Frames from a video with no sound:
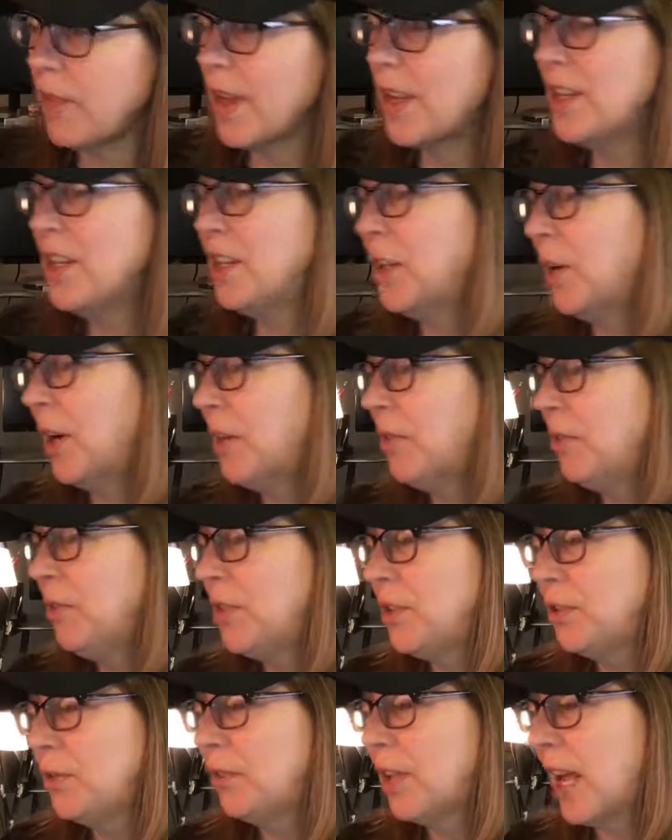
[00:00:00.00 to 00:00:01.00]
You know, I
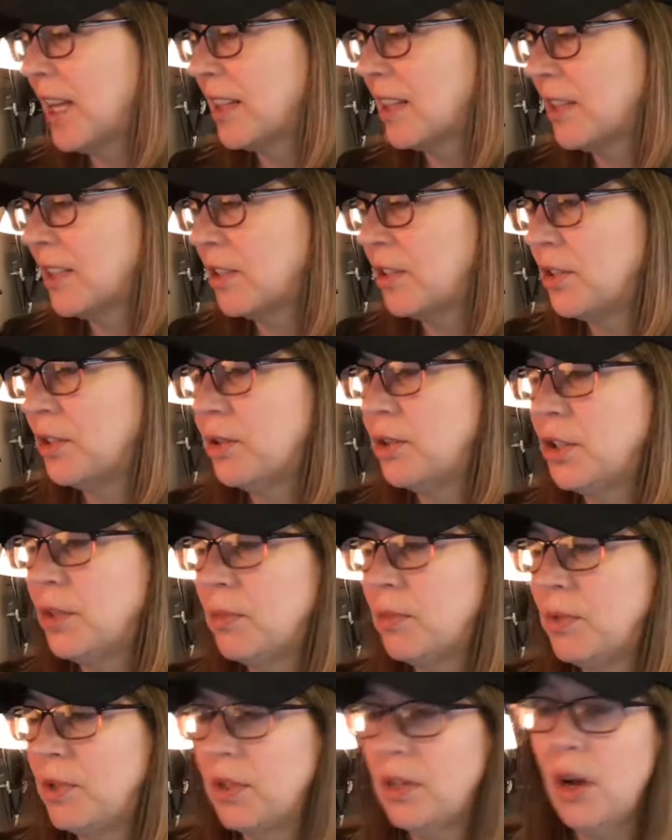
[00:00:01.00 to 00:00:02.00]
do like this
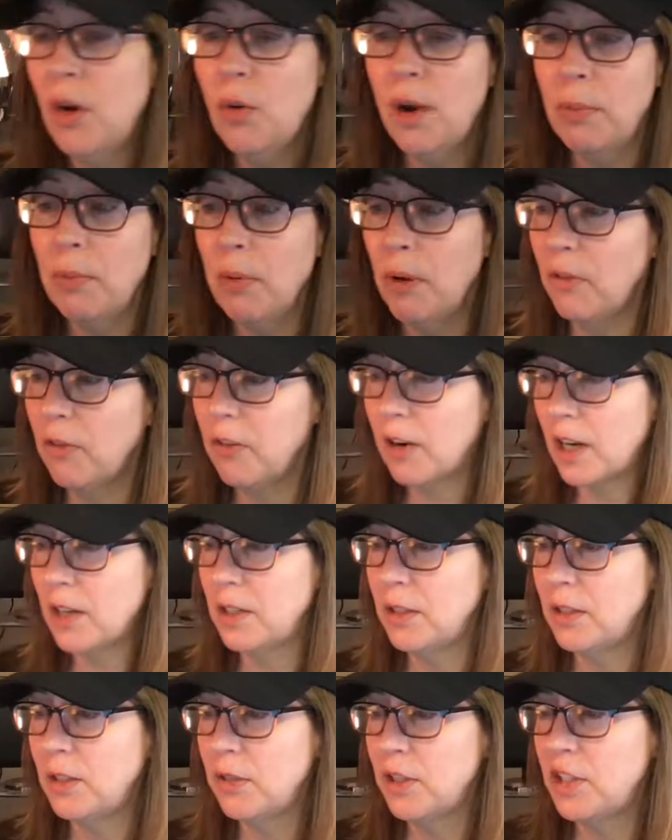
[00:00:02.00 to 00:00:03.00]
YouTube. Oh, I
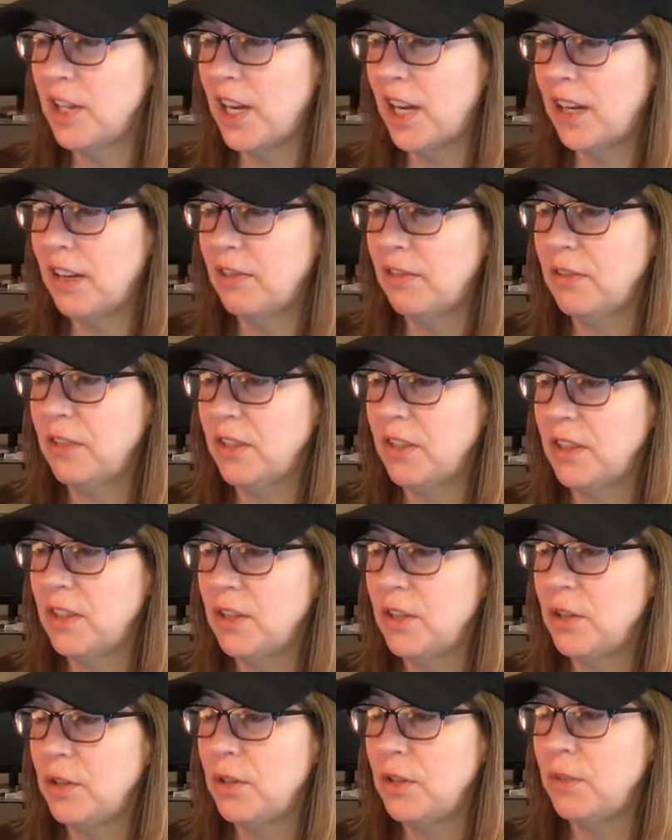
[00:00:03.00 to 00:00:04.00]
forgot to do a shout out to
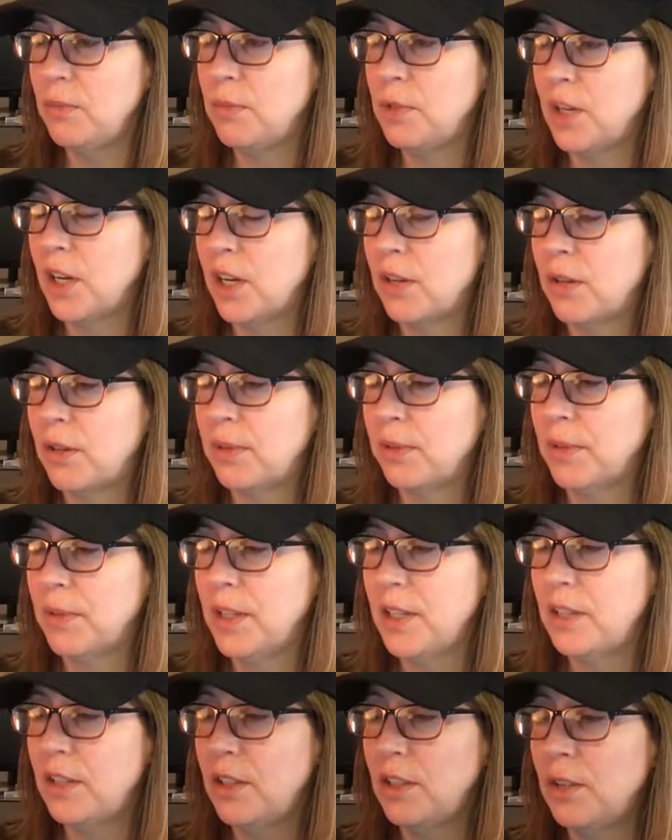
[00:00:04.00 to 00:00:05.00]
this YouTube channel.
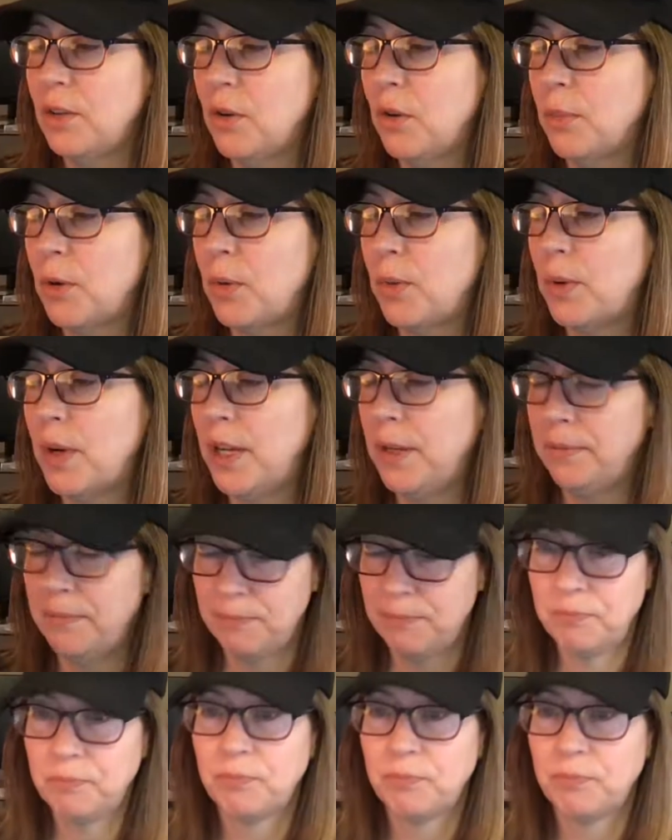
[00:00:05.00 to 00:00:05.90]
It's the normal one.